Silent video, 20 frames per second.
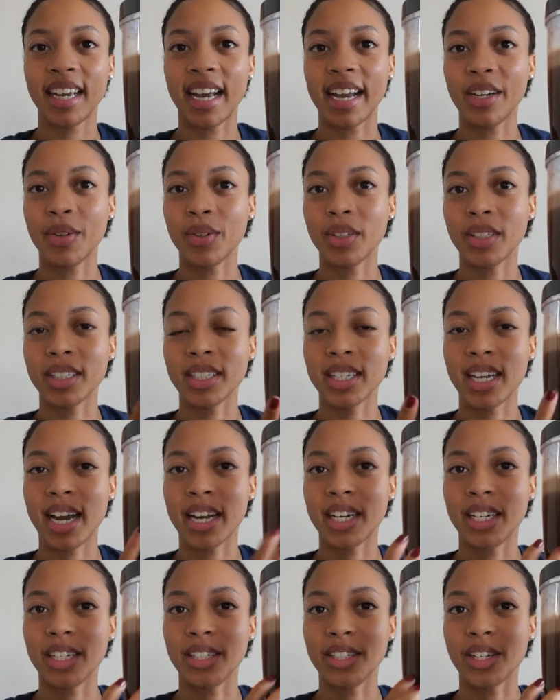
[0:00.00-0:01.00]
I know it looks
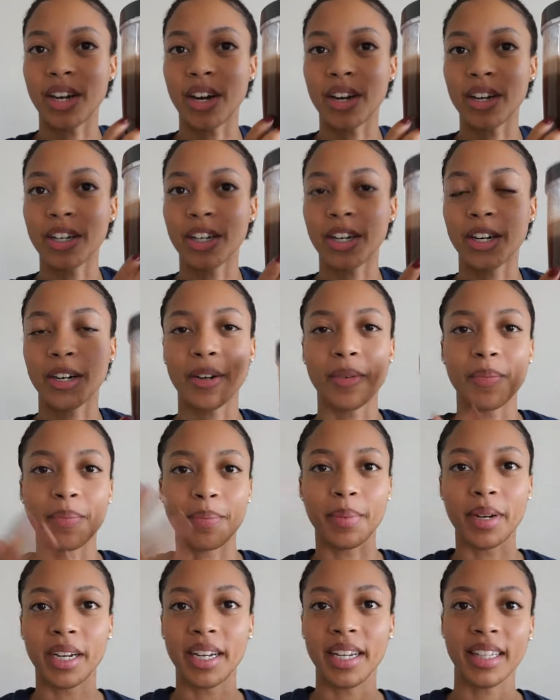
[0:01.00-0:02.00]
kind of dark,
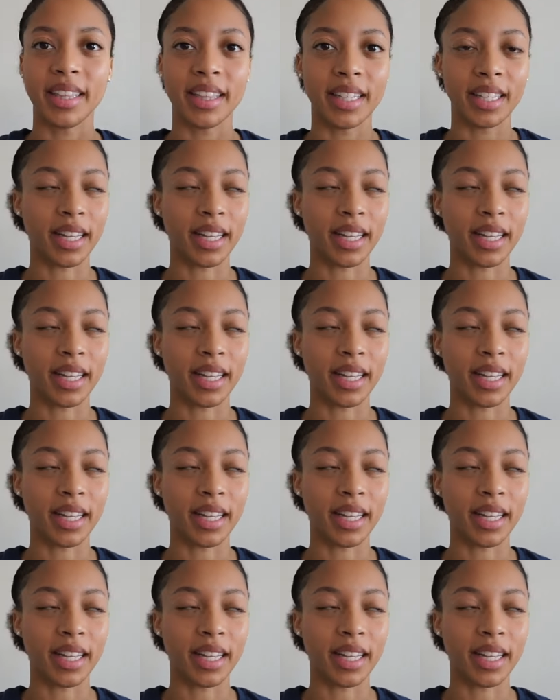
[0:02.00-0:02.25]
but